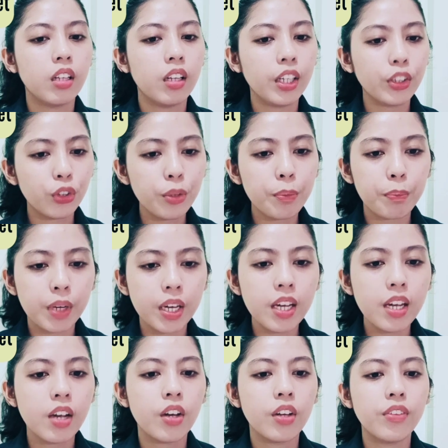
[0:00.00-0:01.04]
Letter
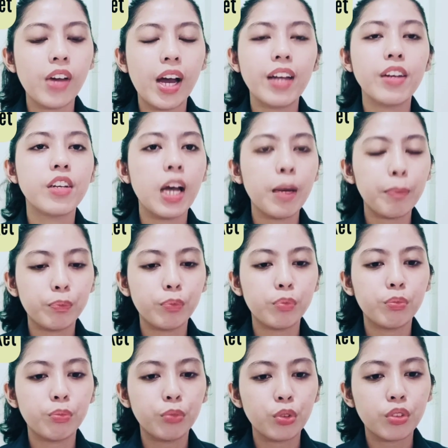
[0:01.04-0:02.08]
B, the
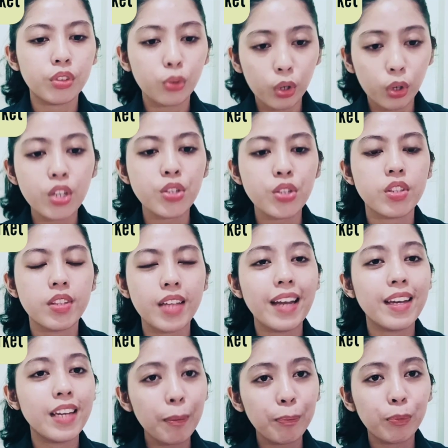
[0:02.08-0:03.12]

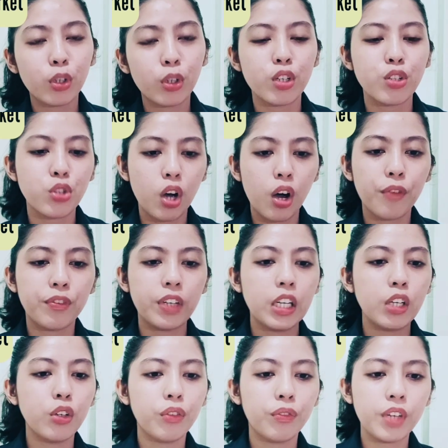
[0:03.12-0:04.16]
adapters of
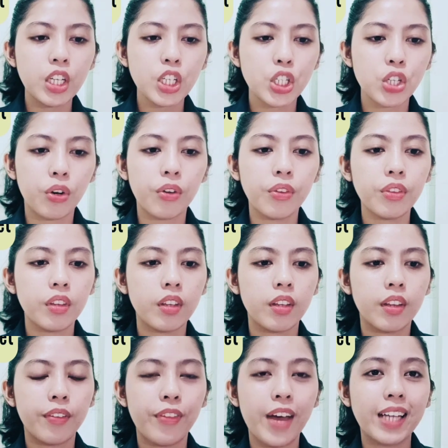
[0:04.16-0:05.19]
innovation
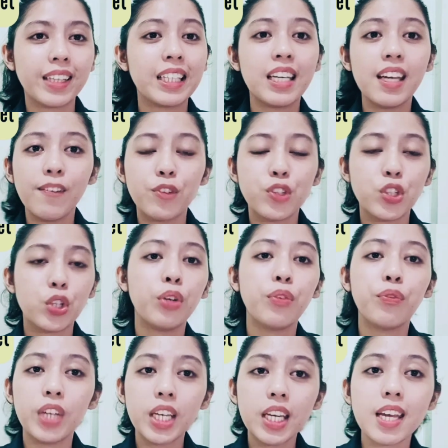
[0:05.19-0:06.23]
that gives
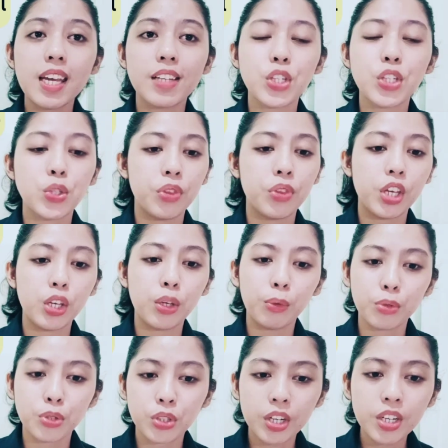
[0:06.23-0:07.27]
convenience to the
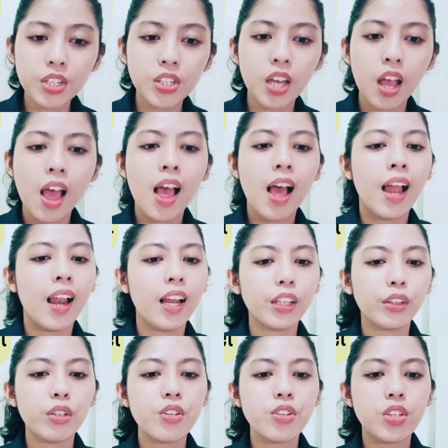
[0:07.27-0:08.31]
users.
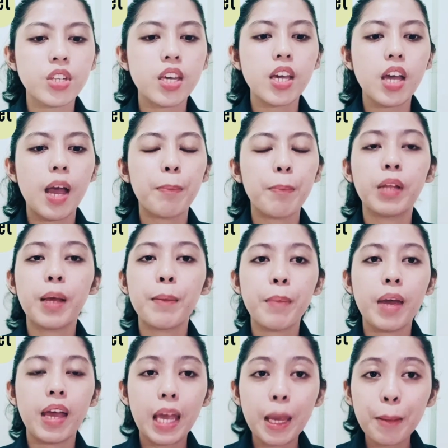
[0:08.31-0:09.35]
Letter C,
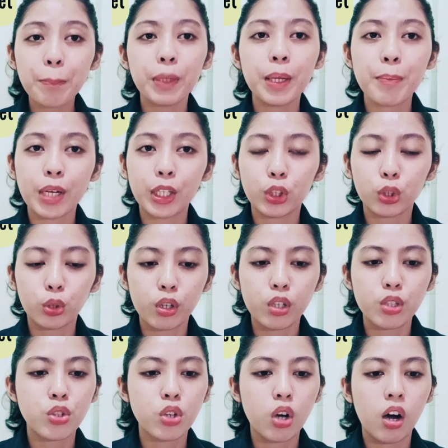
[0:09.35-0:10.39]

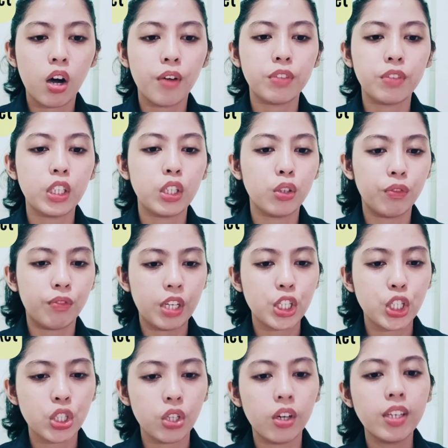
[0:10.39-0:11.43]
implementers of
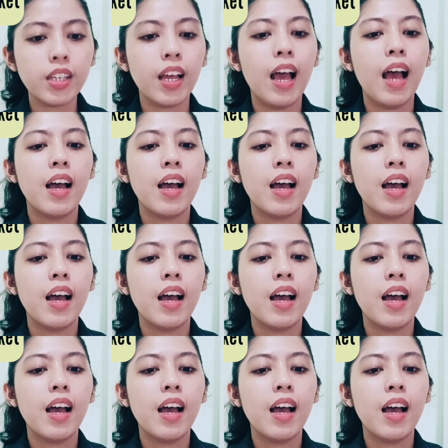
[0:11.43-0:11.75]
innovation.